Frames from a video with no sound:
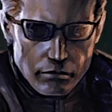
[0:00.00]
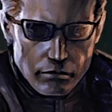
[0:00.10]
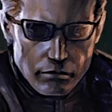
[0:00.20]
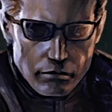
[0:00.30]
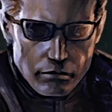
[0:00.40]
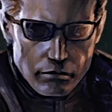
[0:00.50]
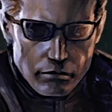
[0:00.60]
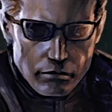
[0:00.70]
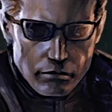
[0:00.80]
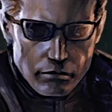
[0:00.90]

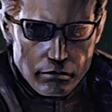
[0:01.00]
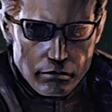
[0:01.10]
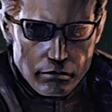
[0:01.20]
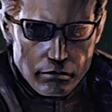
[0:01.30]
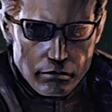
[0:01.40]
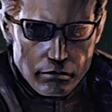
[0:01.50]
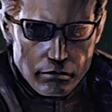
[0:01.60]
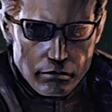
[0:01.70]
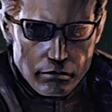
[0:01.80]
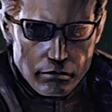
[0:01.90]

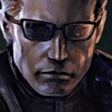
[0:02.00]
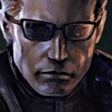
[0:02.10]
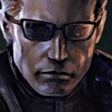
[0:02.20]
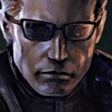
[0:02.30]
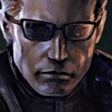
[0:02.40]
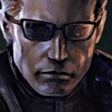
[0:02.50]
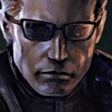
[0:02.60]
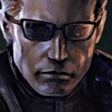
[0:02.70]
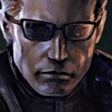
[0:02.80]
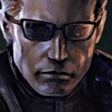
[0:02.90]

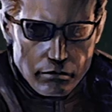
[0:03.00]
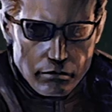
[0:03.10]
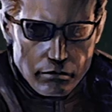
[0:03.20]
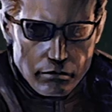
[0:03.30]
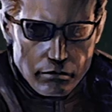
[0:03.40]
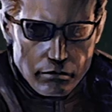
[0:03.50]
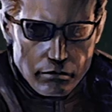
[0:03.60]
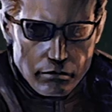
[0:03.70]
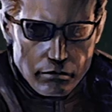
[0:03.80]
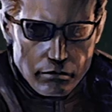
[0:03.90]

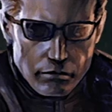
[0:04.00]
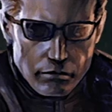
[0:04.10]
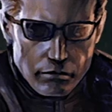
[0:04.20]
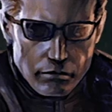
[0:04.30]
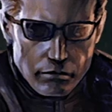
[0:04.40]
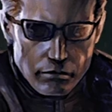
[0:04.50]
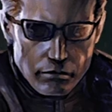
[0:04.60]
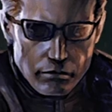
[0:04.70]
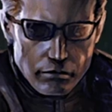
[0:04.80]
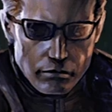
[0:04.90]

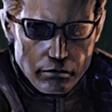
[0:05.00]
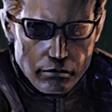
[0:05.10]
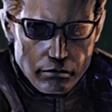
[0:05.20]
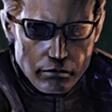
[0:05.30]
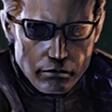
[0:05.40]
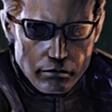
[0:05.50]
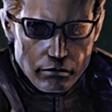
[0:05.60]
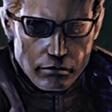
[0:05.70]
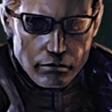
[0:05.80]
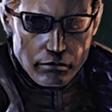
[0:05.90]

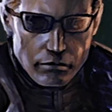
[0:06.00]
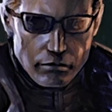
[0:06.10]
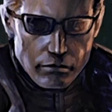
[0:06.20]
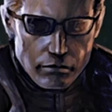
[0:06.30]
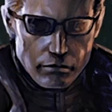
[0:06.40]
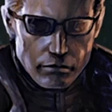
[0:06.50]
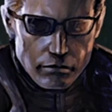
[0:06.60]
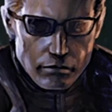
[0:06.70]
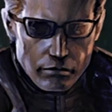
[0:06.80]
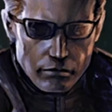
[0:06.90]

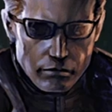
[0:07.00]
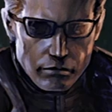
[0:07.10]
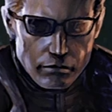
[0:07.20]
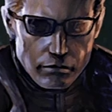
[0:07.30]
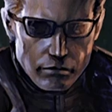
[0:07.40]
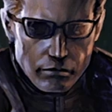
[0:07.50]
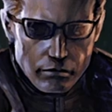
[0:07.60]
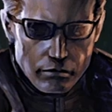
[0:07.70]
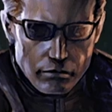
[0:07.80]
(silent)